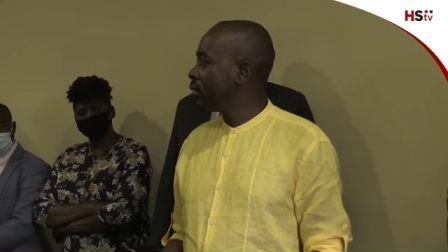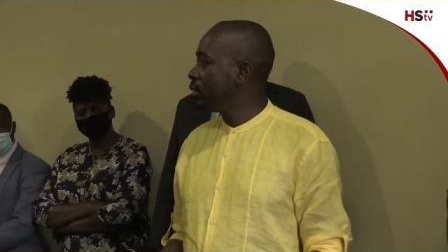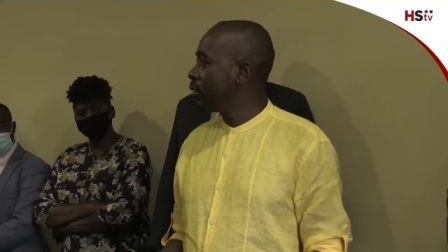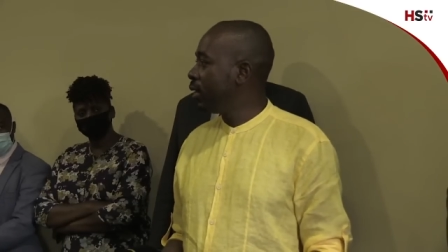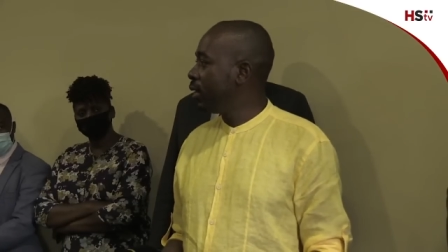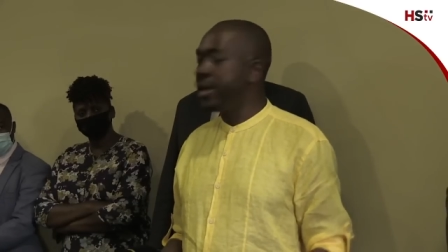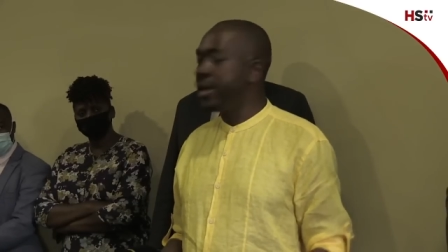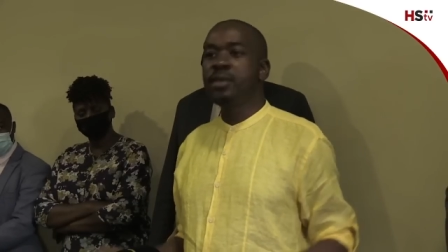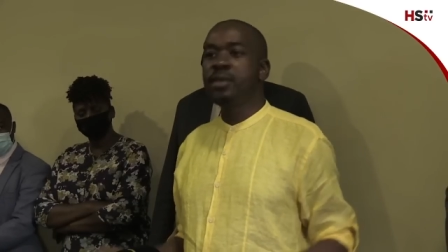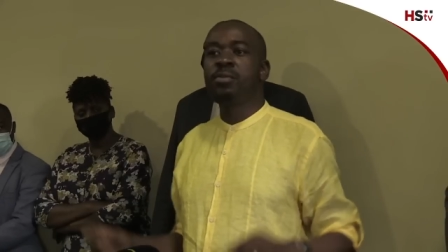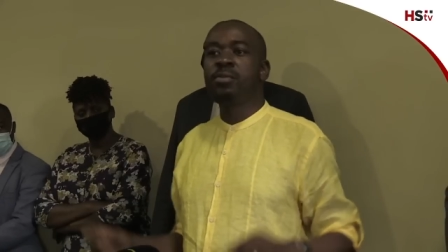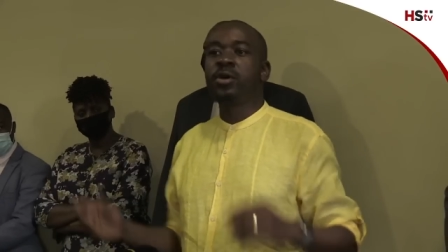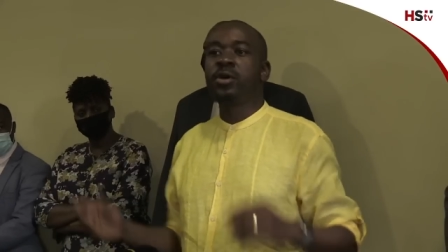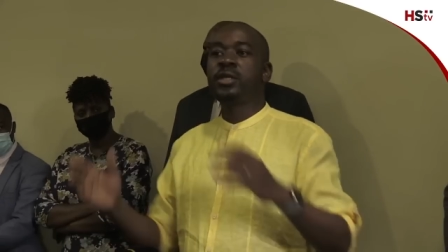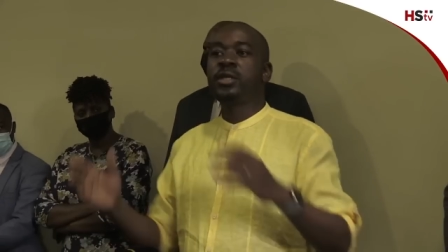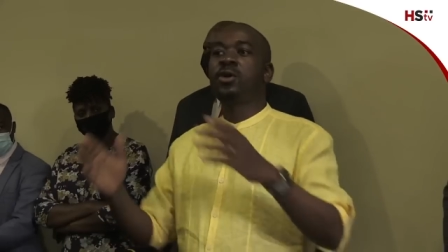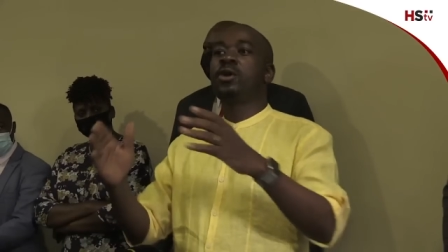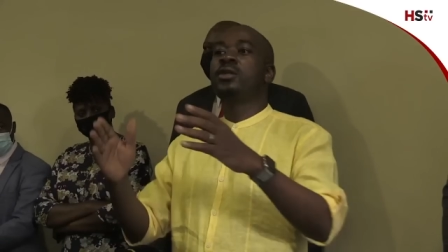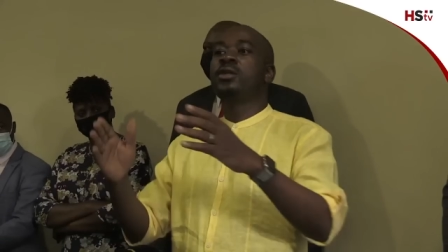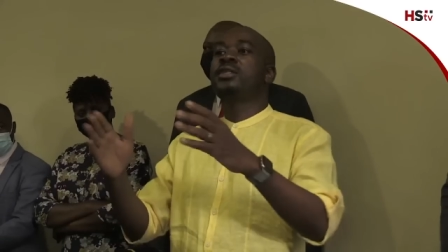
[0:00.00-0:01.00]
Anybody
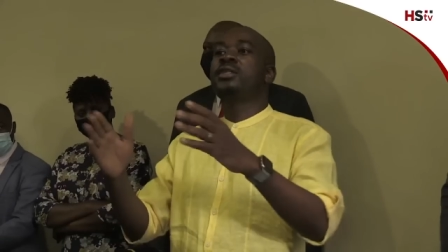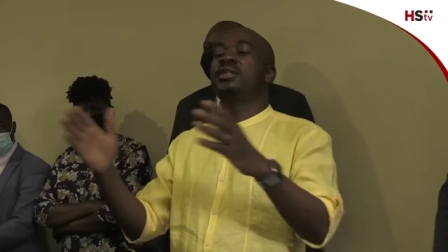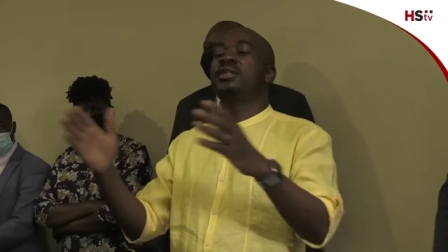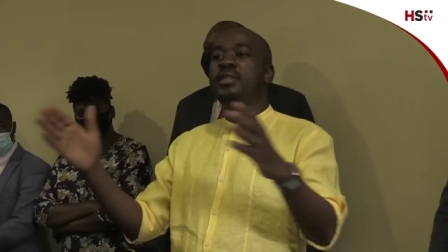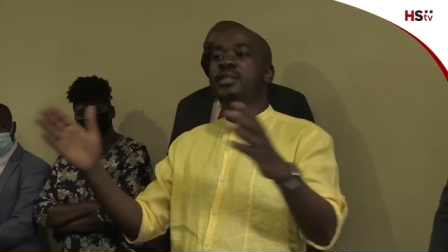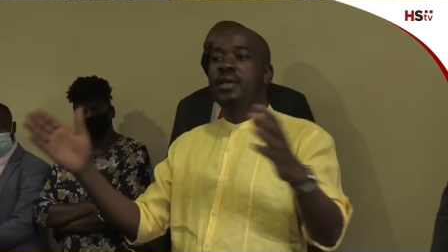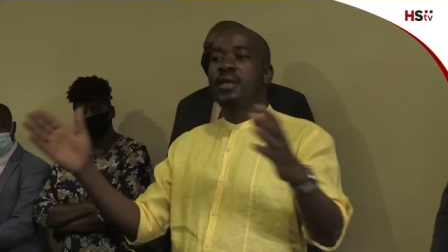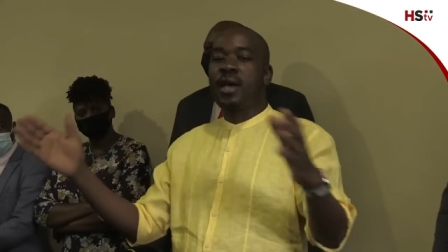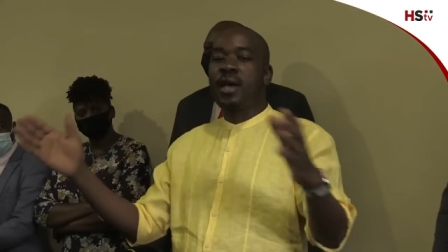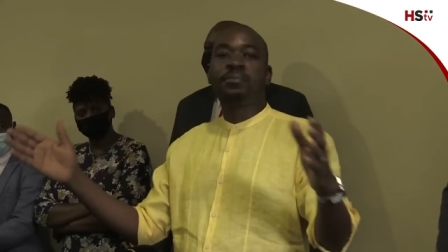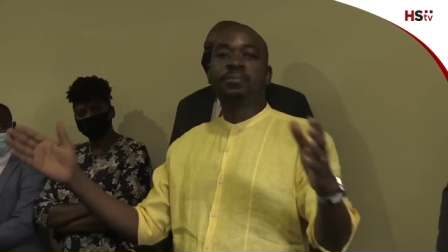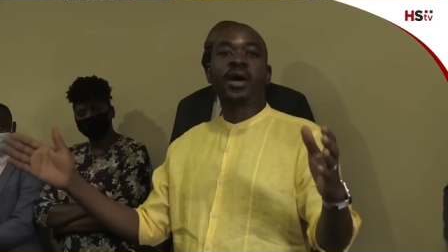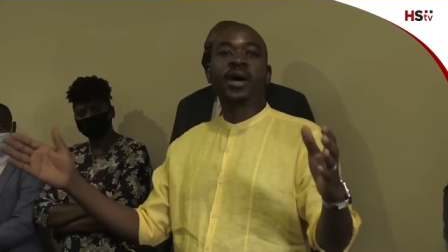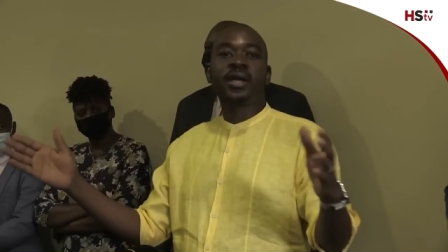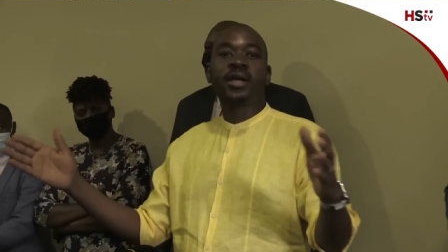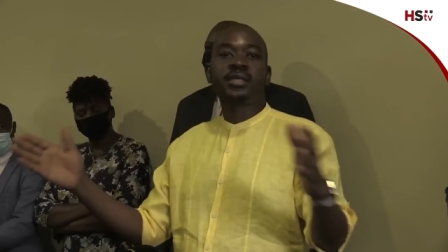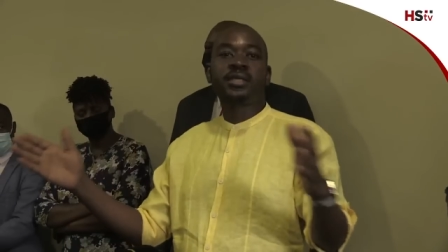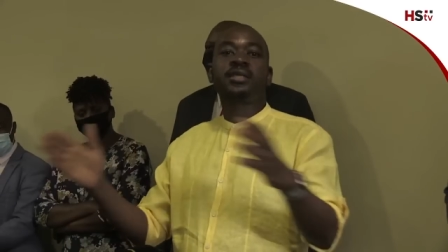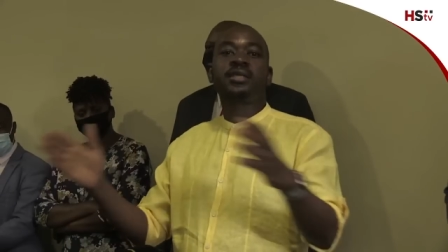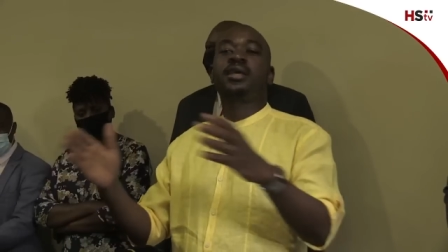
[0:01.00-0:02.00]
launches their
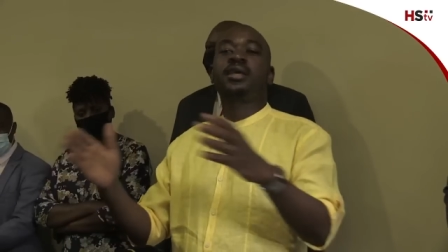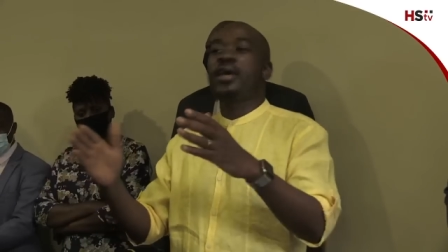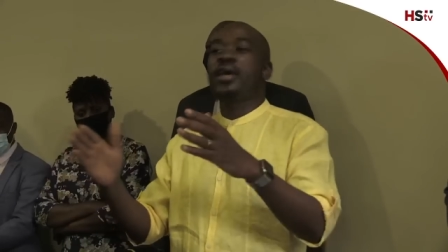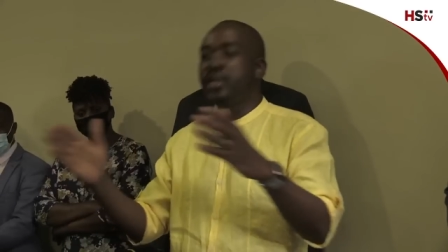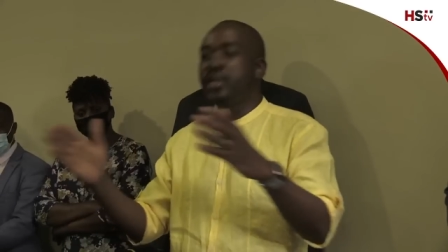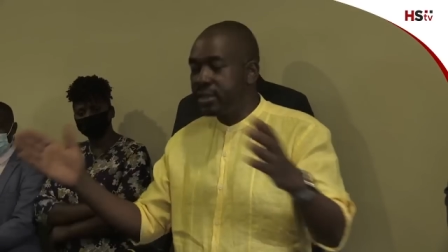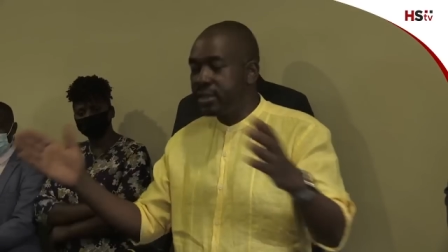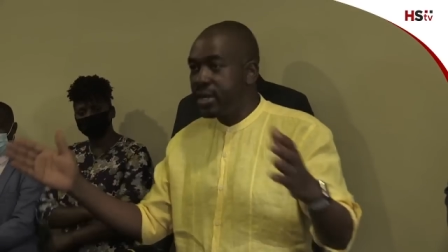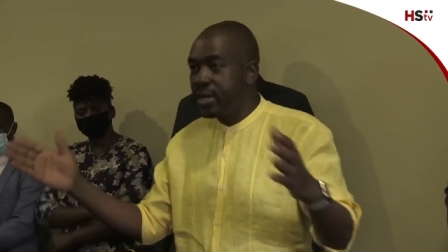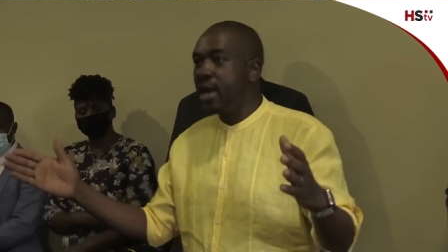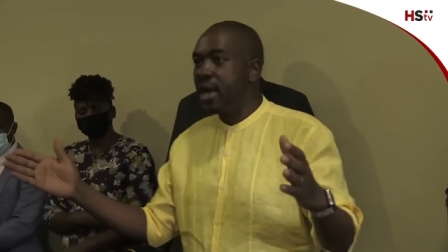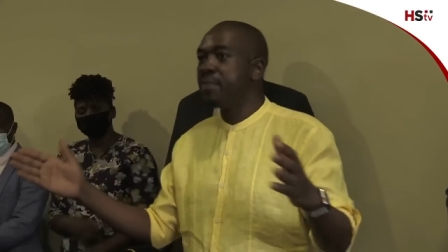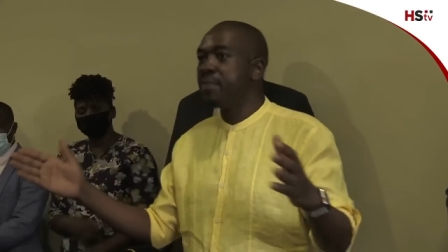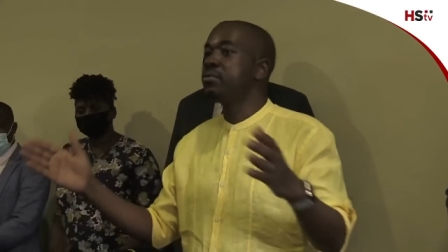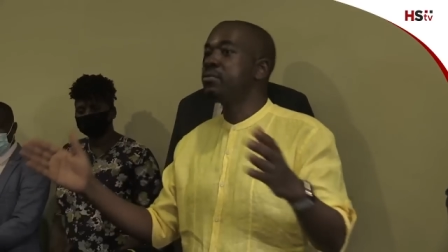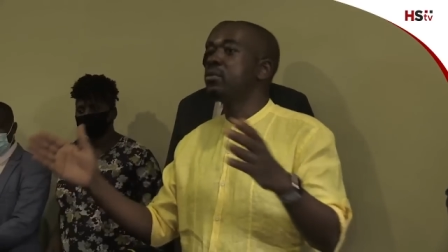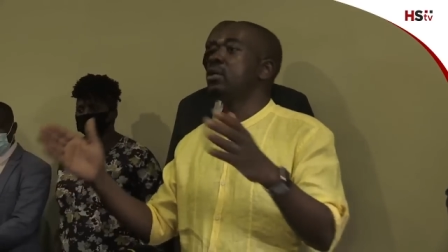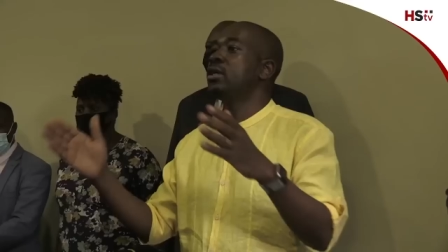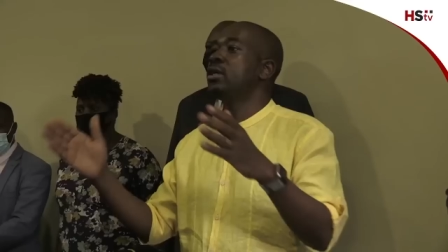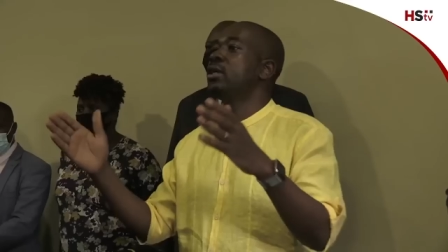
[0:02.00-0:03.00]
party
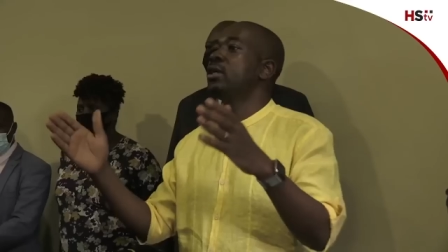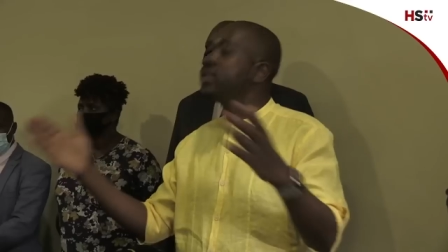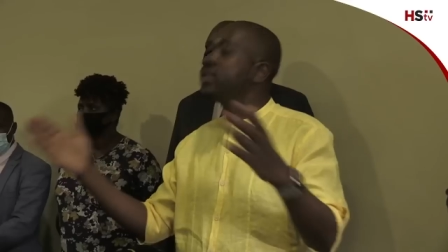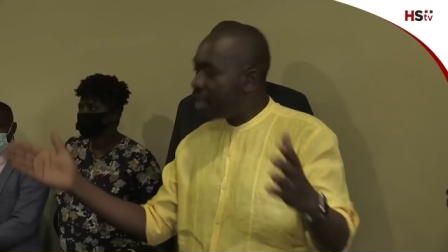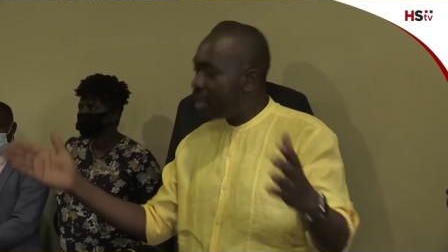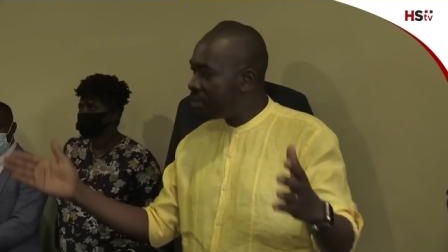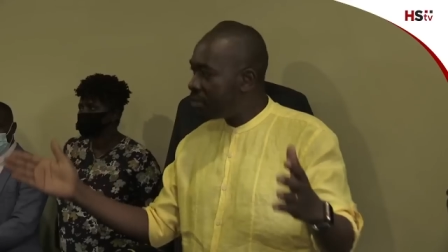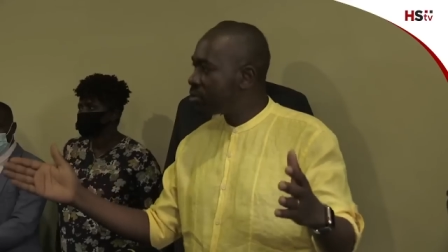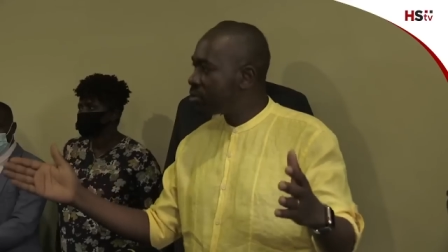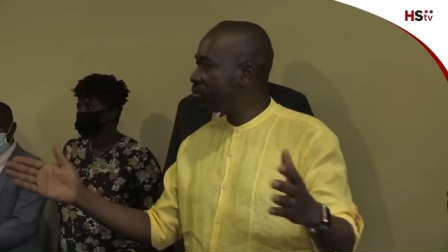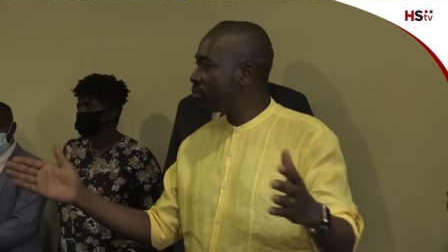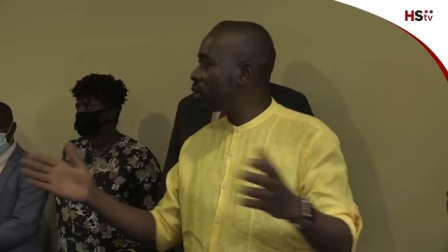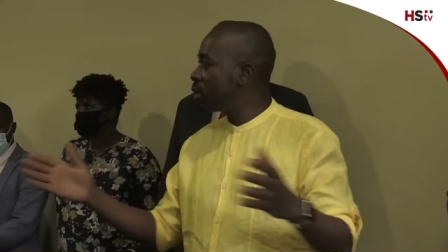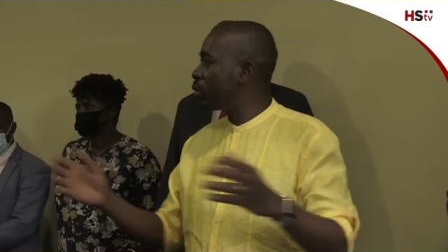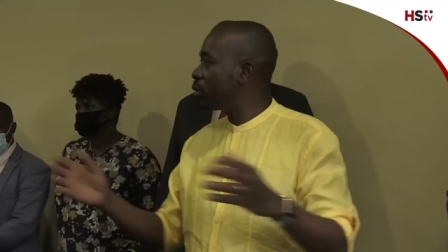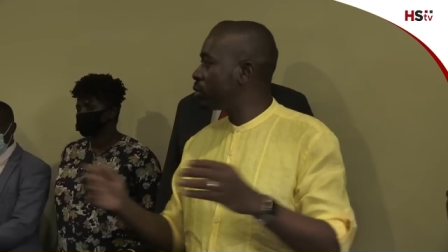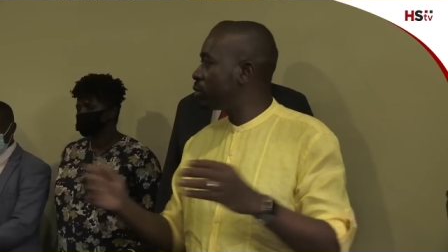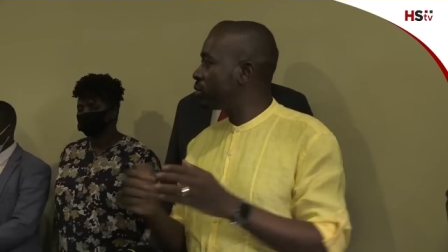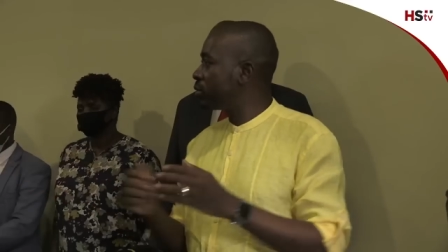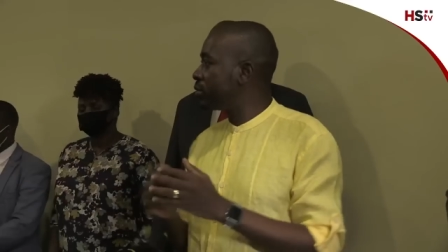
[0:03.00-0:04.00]
anytime in terms of the
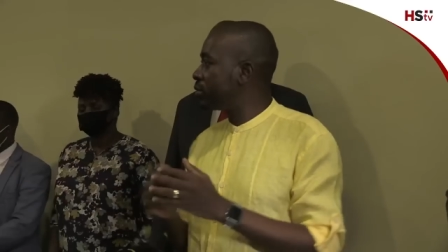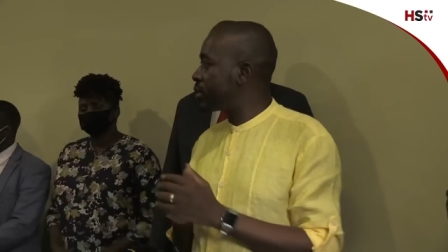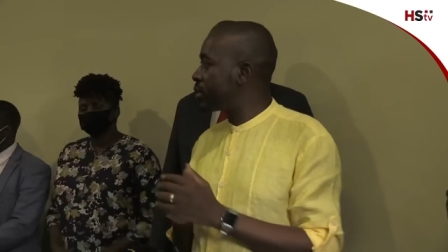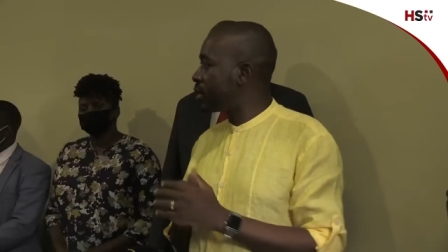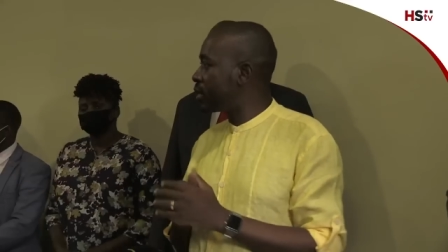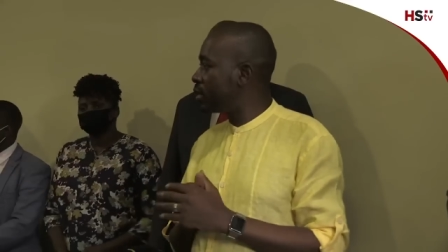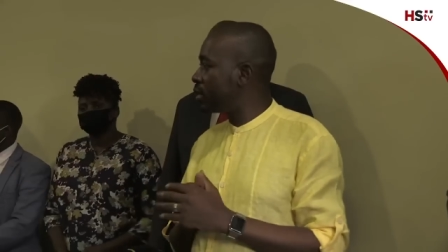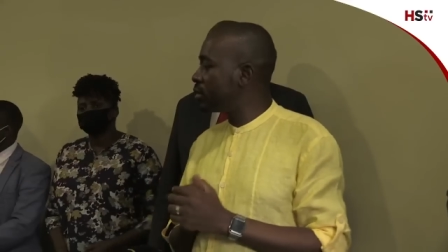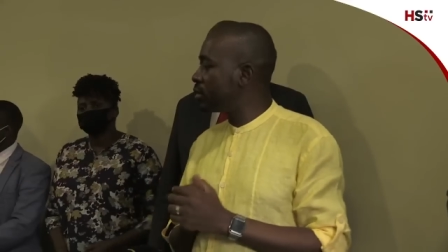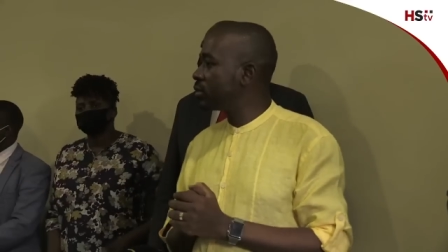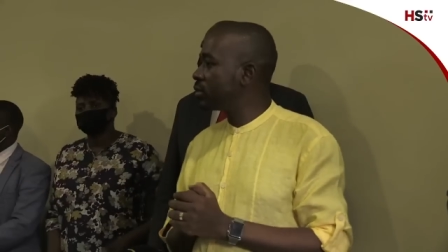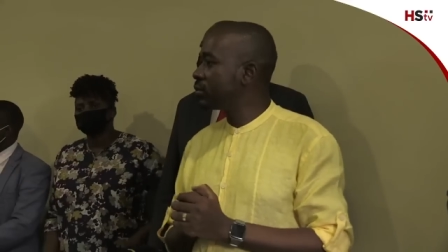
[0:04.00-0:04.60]
laws of this country.